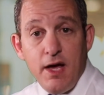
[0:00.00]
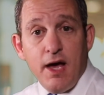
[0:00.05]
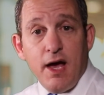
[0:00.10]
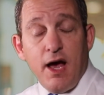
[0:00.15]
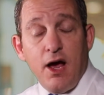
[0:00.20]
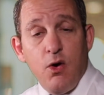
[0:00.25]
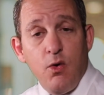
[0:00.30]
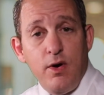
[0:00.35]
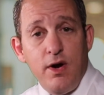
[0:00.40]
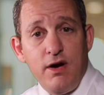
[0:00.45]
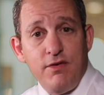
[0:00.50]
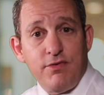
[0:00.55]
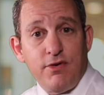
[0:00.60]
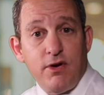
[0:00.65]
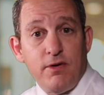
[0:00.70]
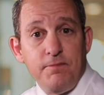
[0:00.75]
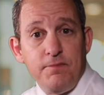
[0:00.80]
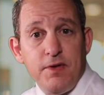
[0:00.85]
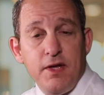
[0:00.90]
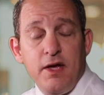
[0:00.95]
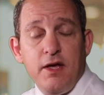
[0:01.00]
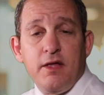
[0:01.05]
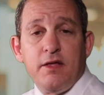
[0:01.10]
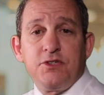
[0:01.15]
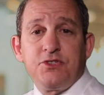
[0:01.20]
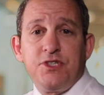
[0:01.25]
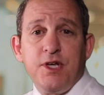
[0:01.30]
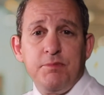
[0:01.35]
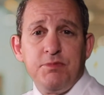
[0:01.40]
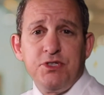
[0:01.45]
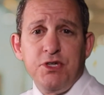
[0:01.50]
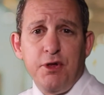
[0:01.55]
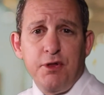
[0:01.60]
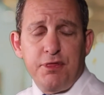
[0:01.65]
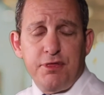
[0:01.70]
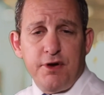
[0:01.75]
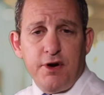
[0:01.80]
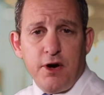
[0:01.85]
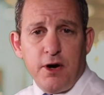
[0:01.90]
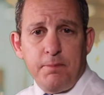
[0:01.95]
However, stem cell
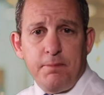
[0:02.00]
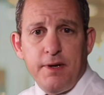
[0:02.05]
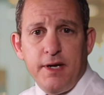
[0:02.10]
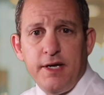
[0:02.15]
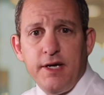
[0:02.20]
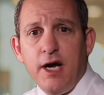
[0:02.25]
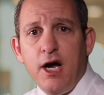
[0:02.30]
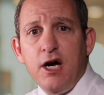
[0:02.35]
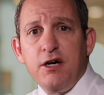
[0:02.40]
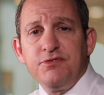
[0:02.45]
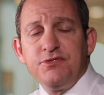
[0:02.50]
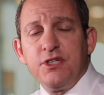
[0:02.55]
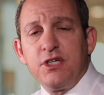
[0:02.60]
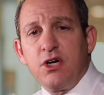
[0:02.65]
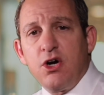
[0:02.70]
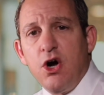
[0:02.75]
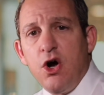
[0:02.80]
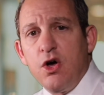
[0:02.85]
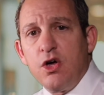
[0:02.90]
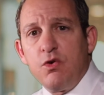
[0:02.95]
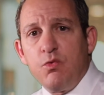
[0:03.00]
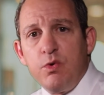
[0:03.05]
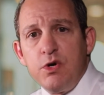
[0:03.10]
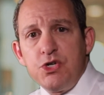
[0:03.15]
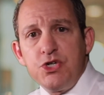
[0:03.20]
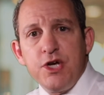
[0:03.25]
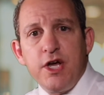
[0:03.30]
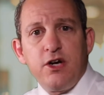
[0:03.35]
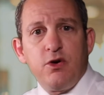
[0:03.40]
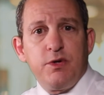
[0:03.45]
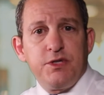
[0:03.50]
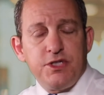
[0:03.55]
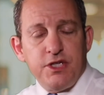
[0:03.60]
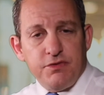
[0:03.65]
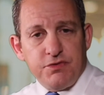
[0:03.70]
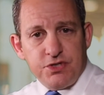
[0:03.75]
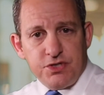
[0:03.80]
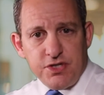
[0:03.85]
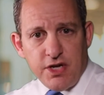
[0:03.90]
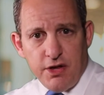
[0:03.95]
therapy, and I often call it regenerative
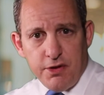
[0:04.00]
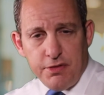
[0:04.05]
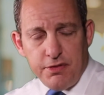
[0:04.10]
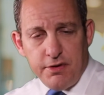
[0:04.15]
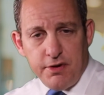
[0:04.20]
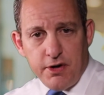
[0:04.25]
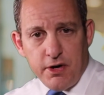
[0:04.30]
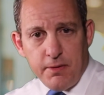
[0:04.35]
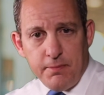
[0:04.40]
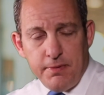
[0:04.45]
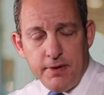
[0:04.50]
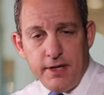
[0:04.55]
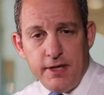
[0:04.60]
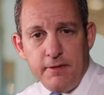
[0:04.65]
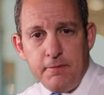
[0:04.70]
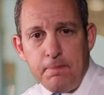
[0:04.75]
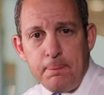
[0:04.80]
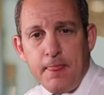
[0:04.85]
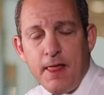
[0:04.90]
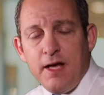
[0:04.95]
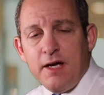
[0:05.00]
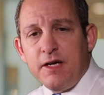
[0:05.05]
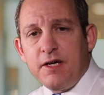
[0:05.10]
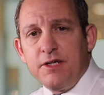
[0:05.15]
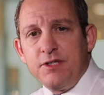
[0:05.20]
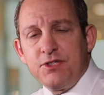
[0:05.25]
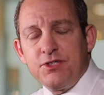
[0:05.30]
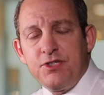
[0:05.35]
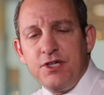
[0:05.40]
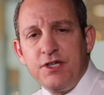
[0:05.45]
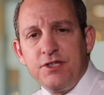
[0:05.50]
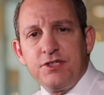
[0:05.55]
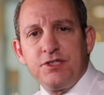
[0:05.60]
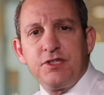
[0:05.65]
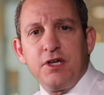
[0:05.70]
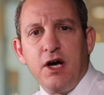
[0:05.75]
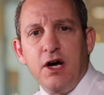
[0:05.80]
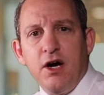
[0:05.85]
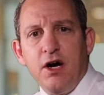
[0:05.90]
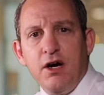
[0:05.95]
cell therapy, consists
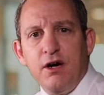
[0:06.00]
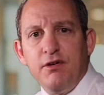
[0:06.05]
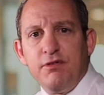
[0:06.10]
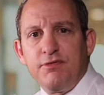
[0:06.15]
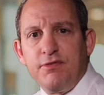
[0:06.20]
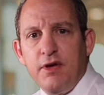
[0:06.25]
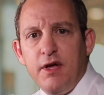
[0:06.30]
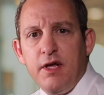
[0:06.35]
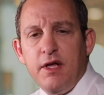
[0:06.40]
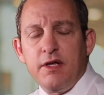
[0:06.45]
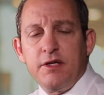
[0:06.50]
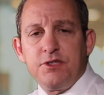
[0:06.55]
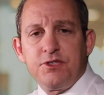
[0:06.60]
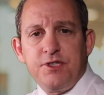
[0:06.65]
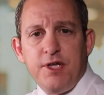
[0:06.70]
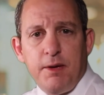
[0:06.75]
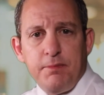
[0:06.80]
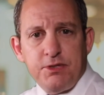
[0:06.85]
of stem